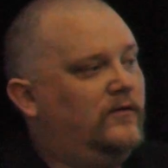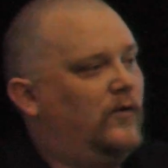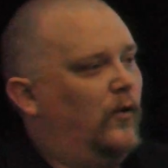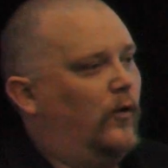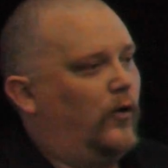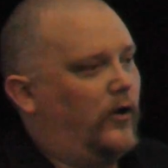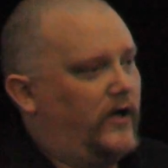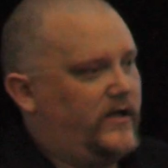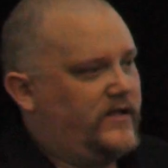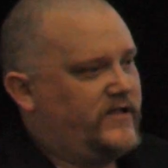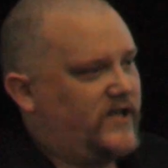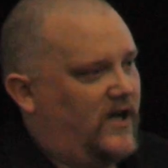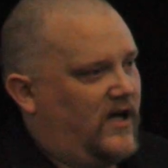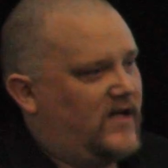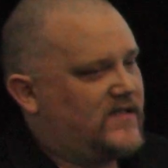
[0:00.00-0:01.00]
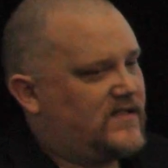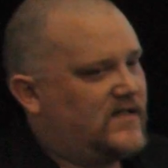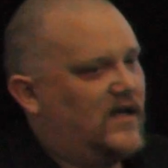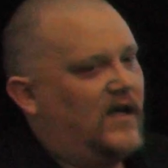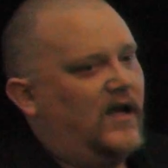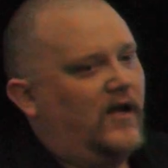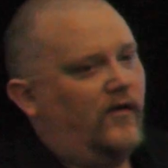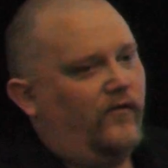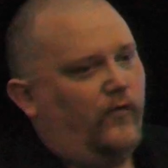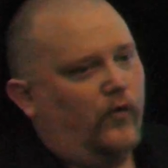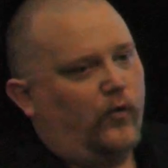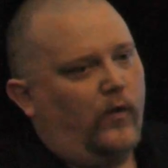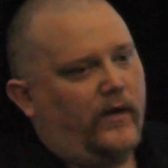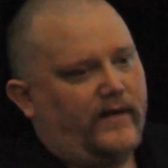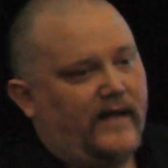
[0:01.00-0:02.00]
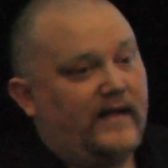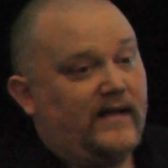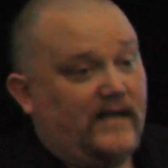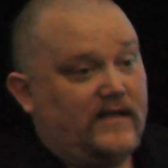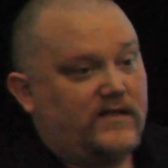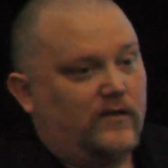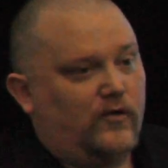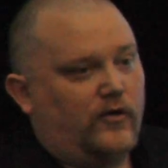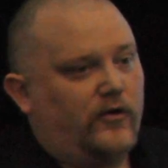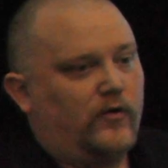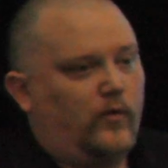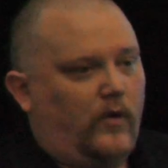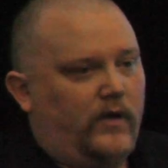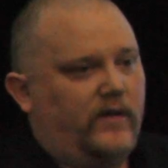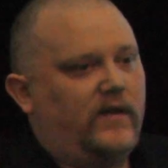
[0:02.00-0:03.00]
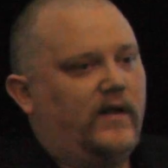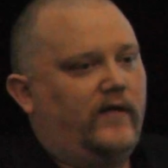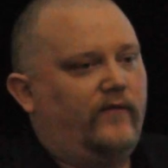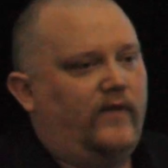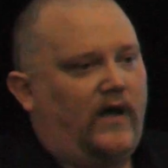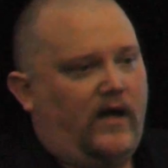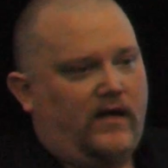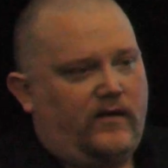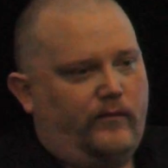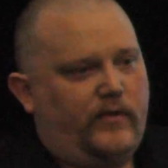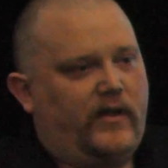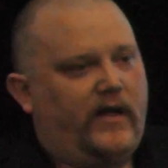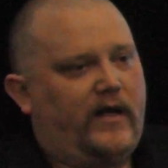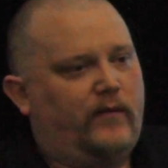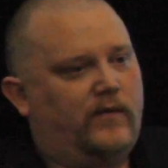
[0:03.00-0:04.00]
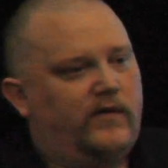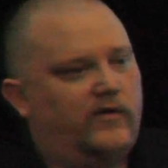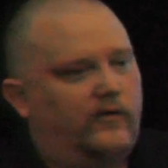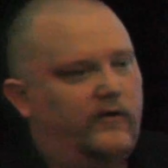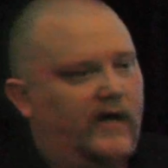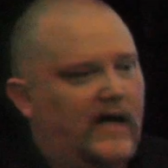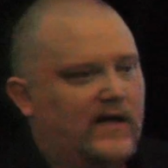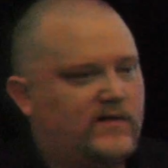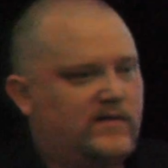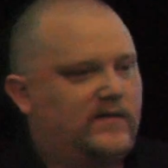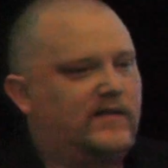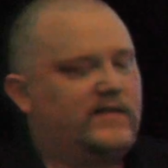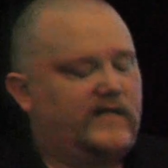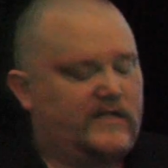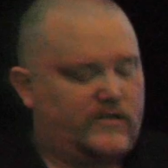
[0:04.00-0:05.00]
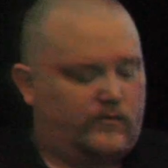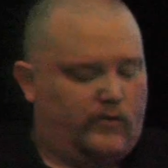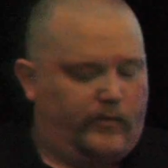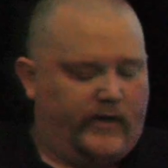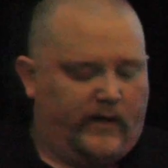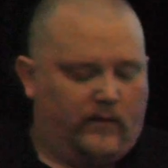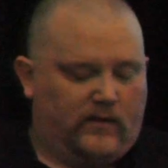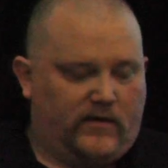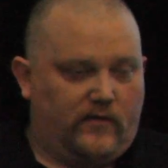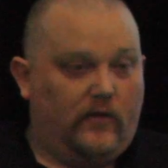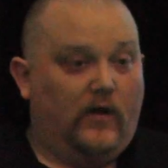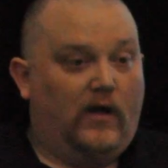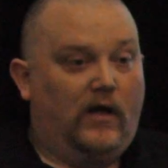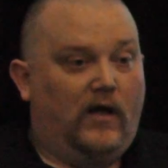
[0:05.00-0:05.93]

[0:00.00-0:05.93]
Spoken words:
or adjust for what they need to learn or what they've not been able to grasp. The teacher will be able to